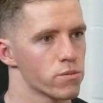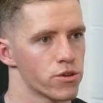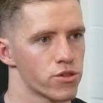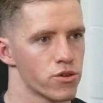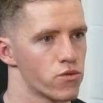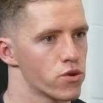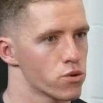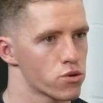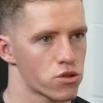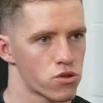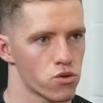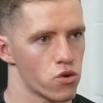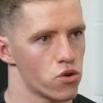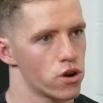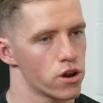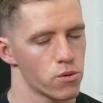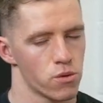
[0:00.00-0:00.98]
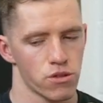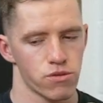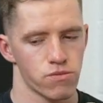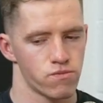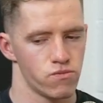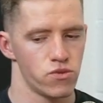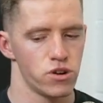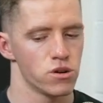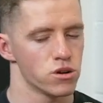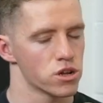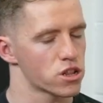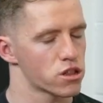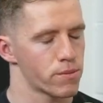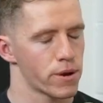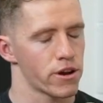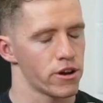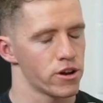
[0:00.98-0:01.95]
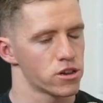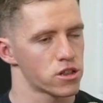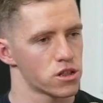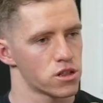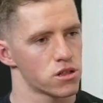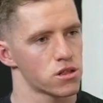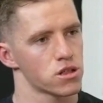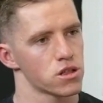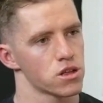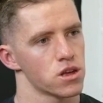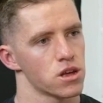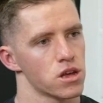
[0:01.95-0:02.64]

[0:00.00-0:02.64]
with a real story with real experiences,